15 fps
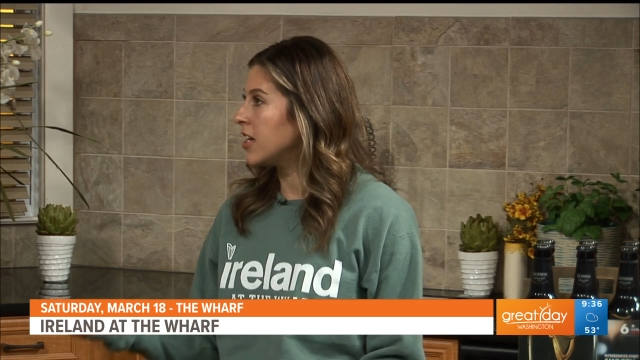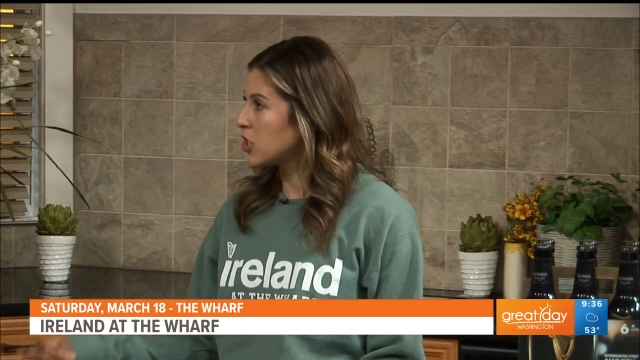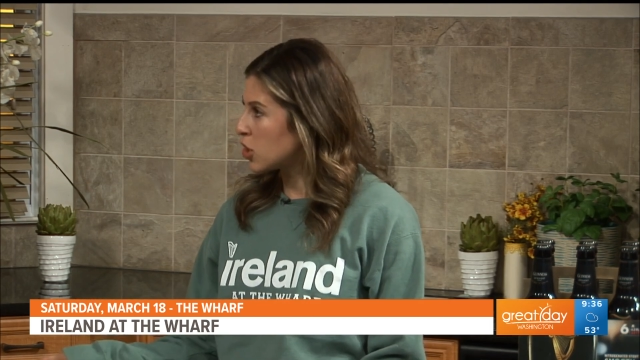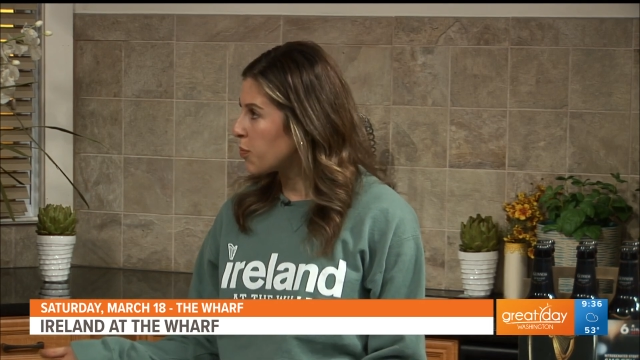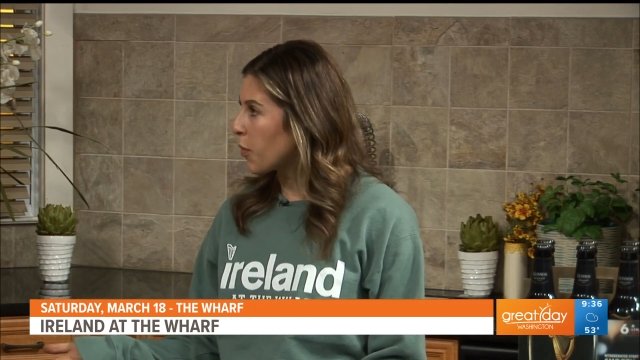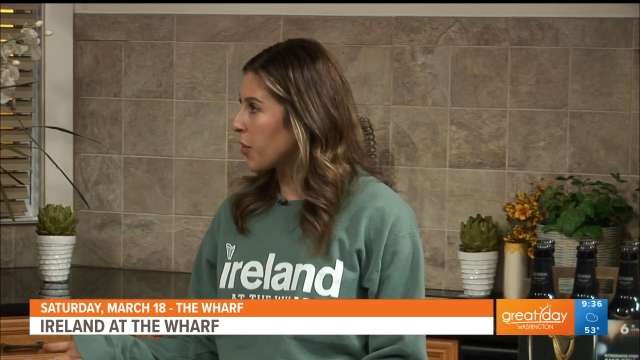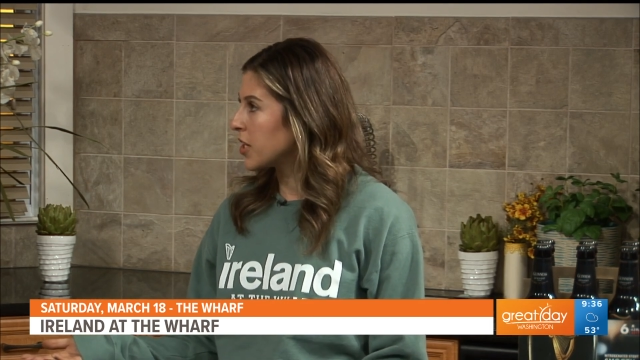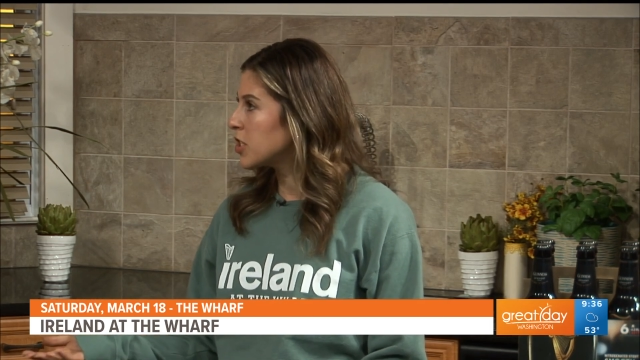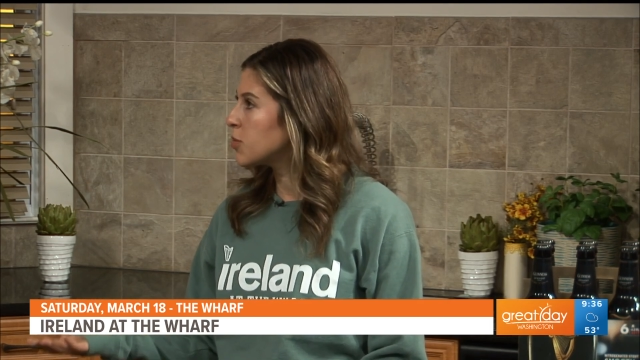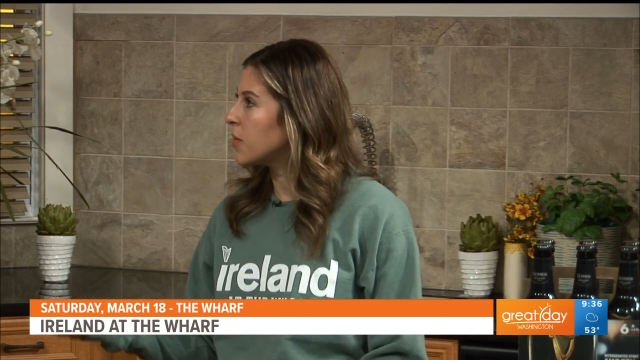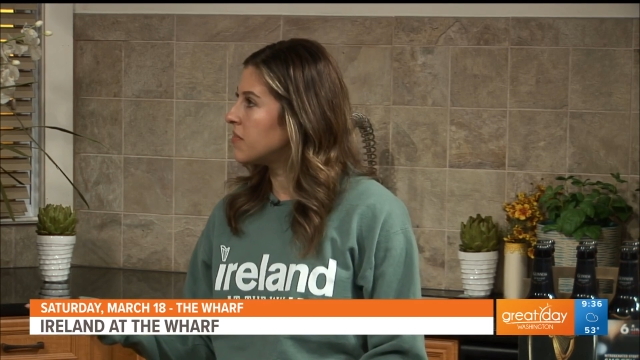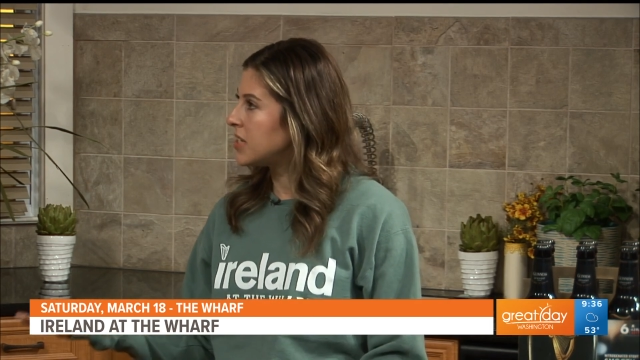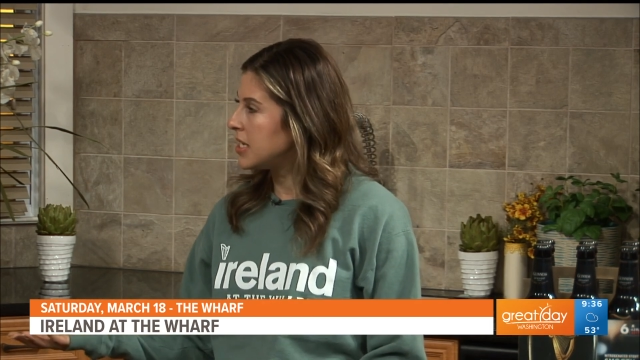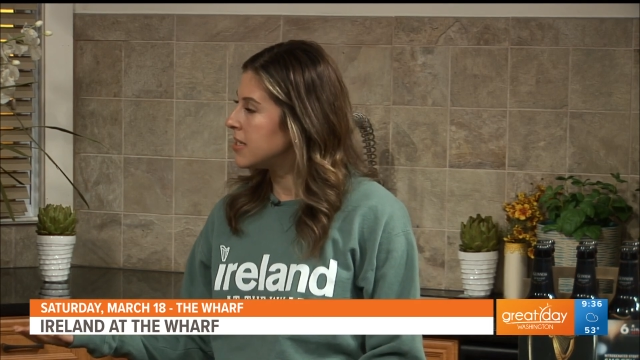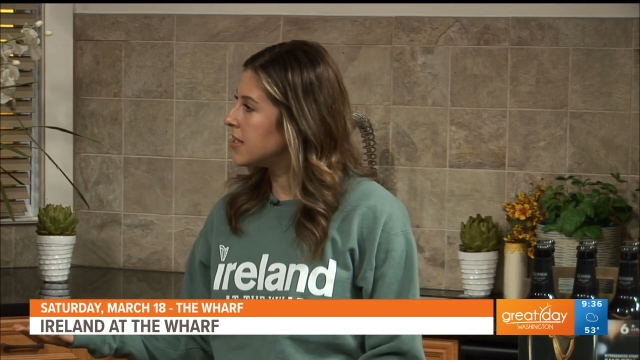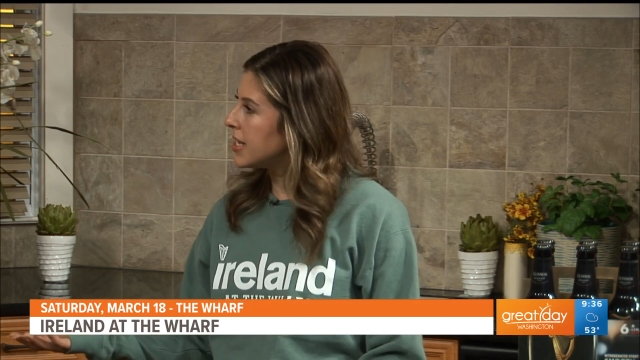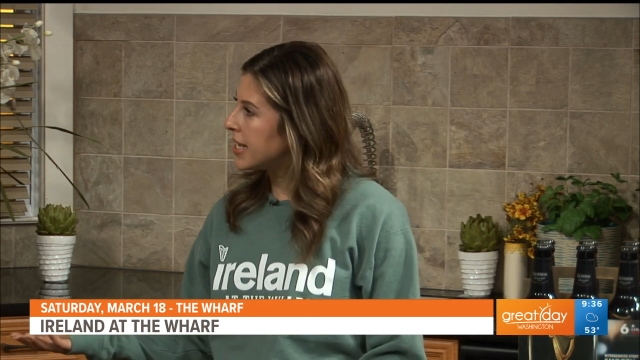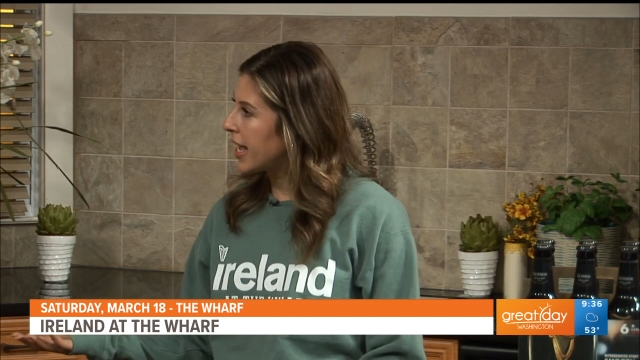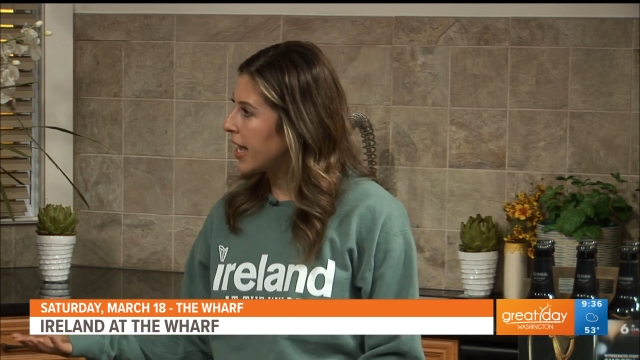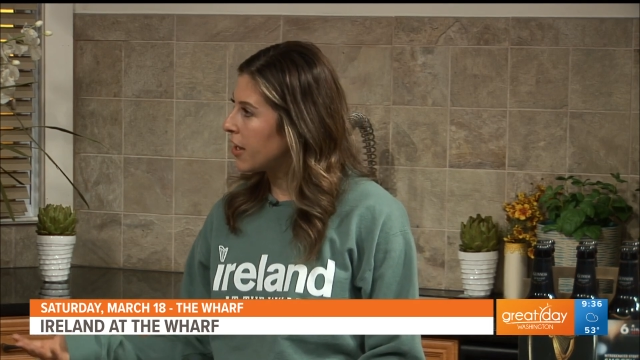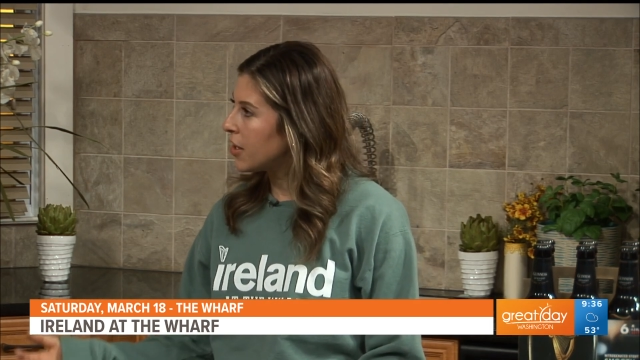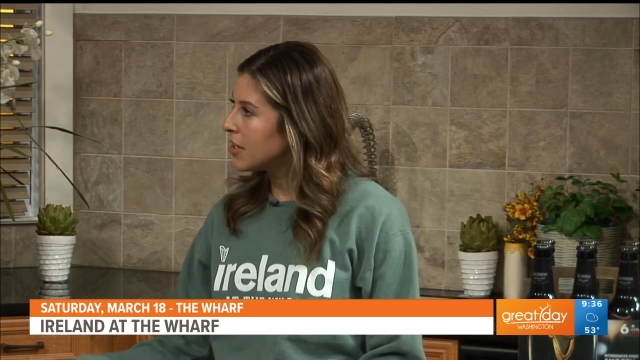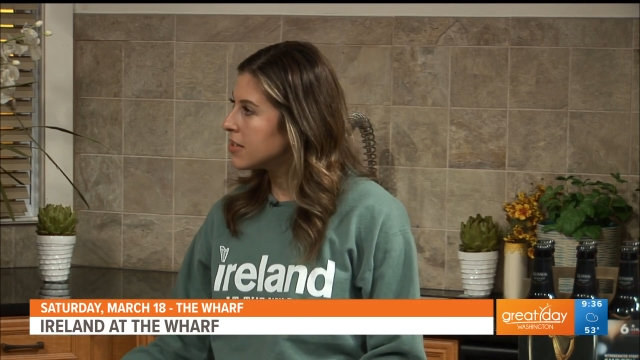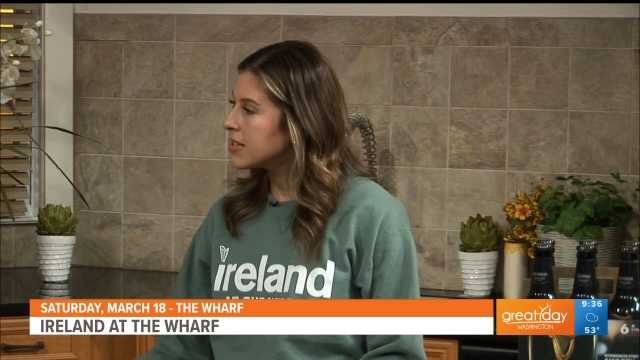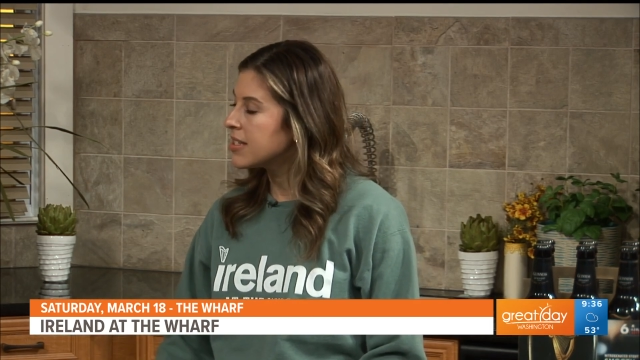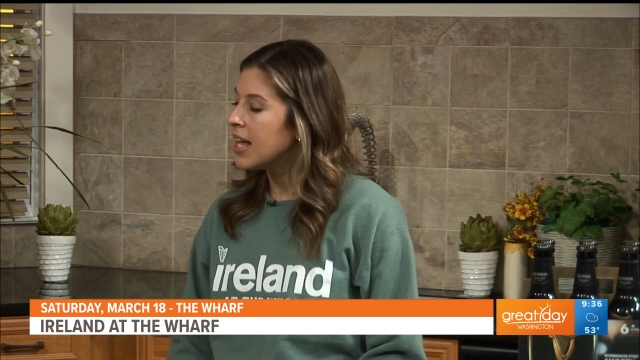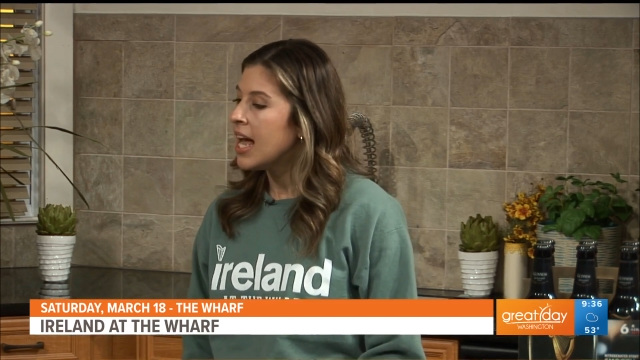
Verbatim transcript: sports with DC Gales.